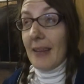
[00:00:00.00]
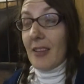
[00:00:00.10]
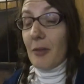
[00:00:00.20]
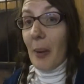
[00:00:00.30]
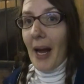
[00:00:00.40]

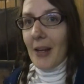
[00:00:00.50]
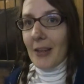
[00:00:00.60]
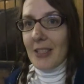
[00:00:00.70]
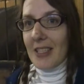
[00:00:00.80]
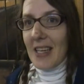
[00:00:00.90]

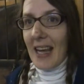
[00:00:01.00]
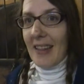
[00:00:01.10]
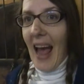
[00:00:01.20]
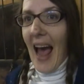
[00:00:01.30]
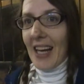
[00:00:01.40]
inspired to take
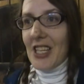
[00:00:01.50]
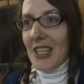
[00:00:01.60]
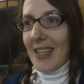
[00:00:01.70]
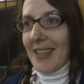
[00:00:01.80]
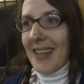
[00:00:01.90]
the
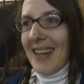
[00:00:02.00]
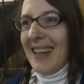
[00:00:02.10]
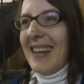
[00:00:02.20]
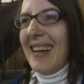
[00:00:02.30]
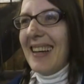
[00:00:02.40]
action.
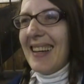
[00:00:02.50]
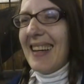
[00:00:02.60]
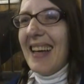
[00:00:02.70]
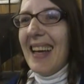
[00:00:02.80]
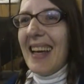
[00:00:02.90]

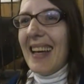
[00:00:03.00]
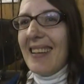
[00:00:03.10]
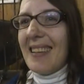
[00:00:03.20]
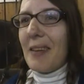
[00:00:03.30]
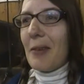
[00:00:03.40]

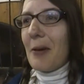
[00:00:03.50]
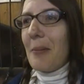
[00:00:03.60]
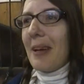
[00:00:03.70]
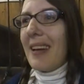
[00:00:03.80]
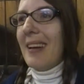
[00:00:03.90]
Easy,
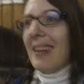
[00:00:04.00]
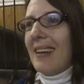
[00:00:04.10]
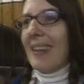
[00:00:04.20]
Ruby.